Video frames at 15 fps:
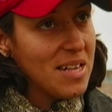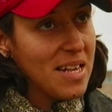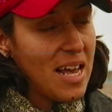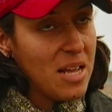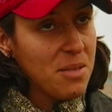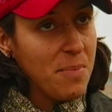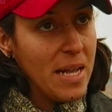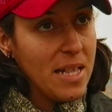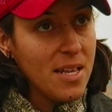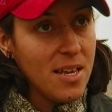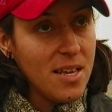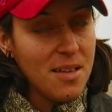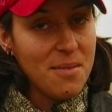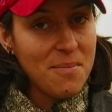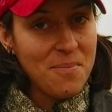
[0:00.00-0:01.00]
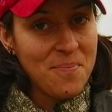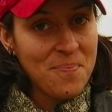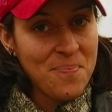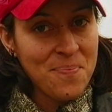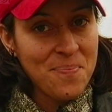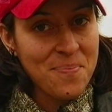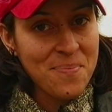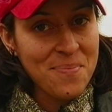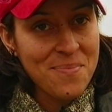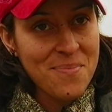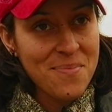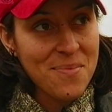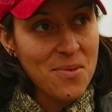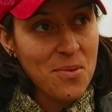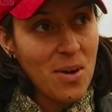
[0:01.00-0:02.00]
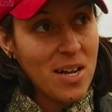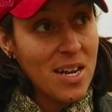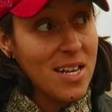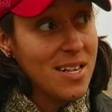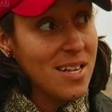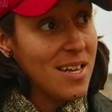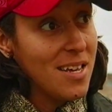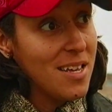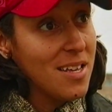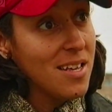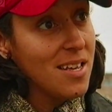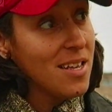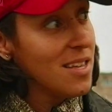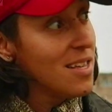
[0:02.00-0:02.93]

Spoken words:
Skate Betty. What can I say?